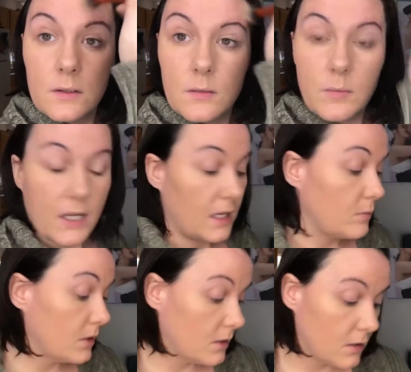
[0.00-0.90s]
But I am
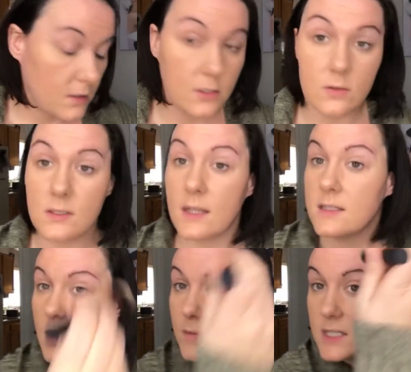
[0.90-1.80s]
going to use that
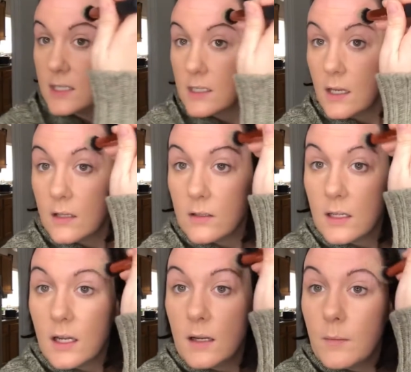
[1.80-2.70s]
same sandy color to
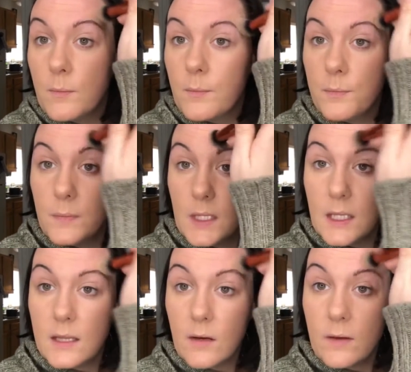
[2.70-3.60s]
kind of get
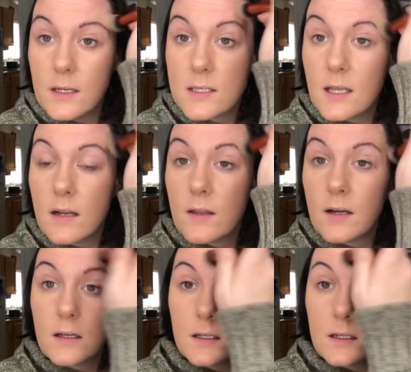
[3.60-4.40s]
that redness out of there.